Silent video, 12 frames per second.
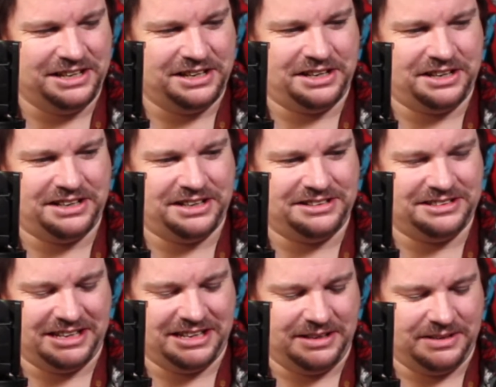Oh
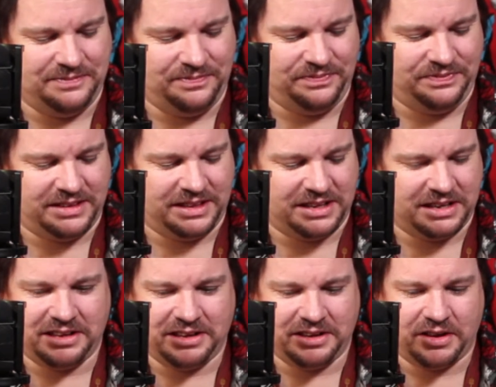dear.
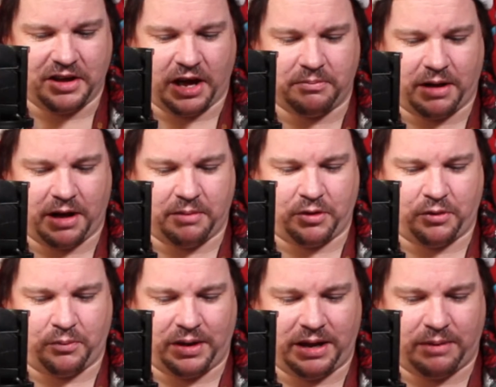I'm on a
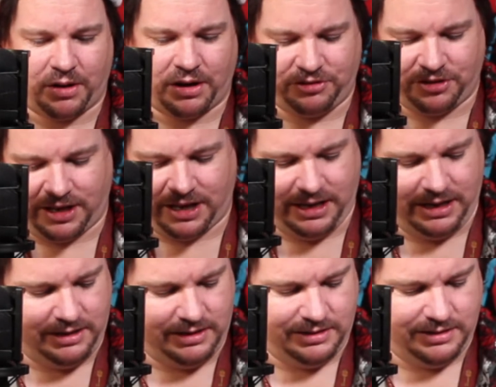weird one today.
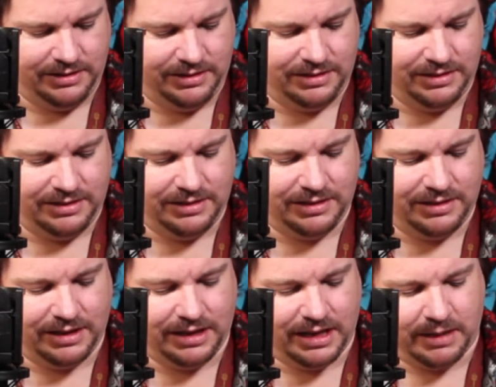I
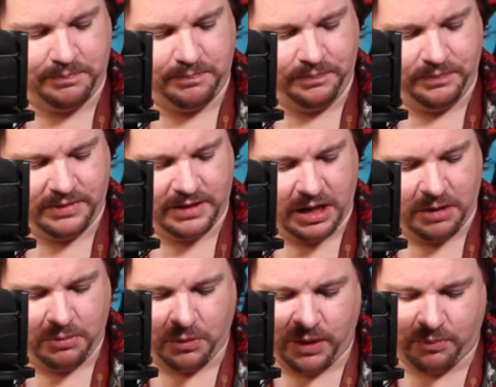am. I'm on
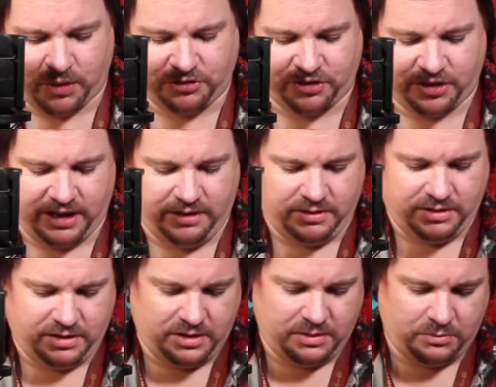a weird one today,
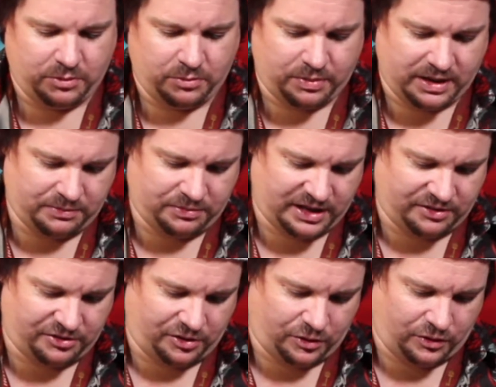but perhaps that's
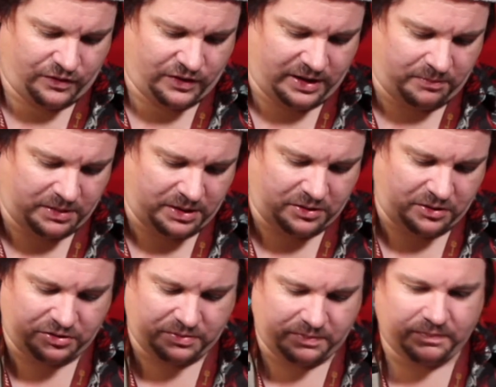a good thing because
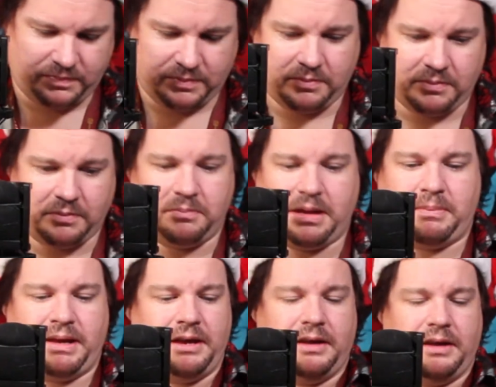
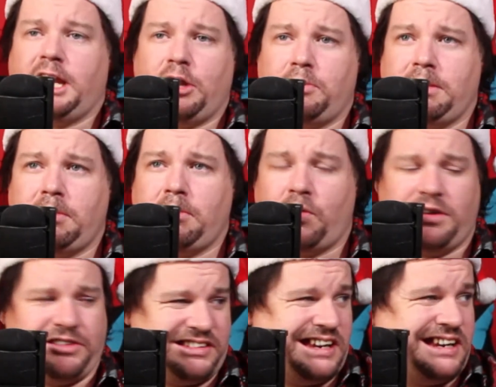maybe it'll make me more
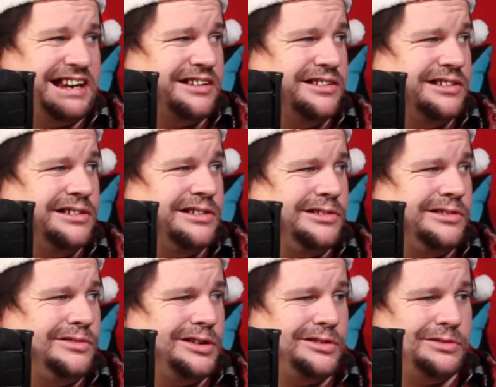entertaining. Who
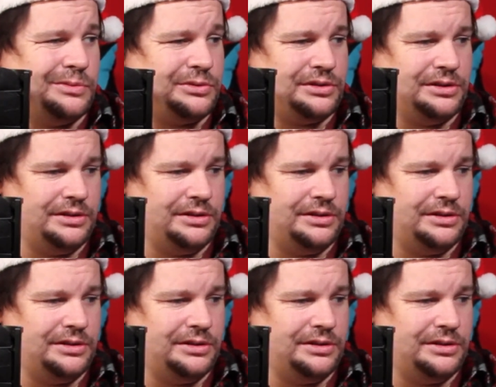knows?